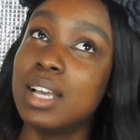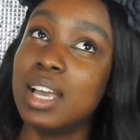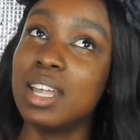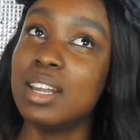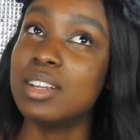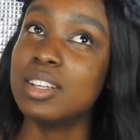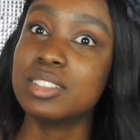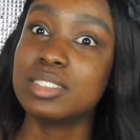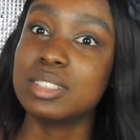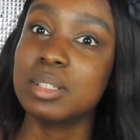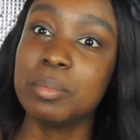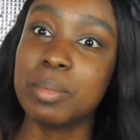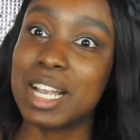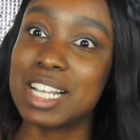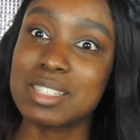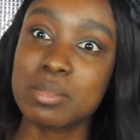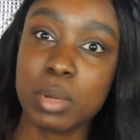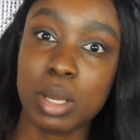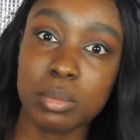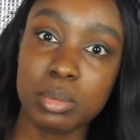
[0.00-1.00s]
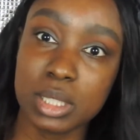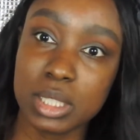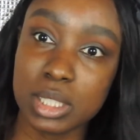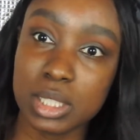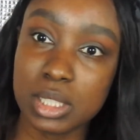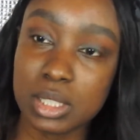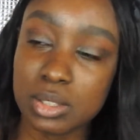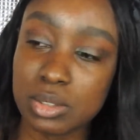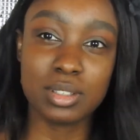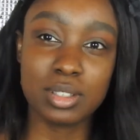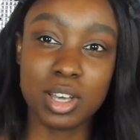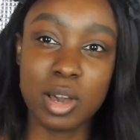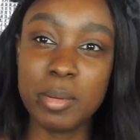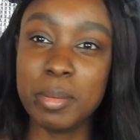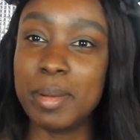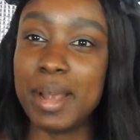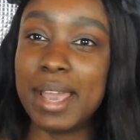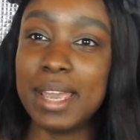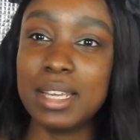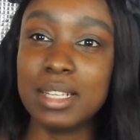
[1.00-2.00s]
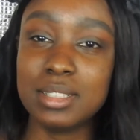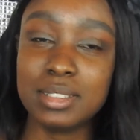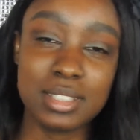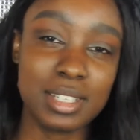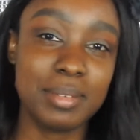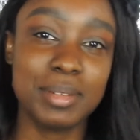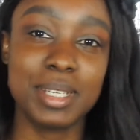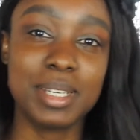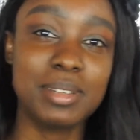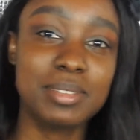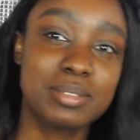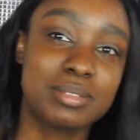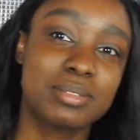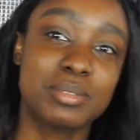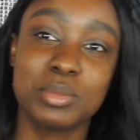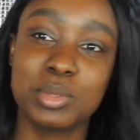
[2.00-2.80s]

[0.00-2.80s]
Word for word: I don't know, some basketball player? Kobe Bryant, there we go.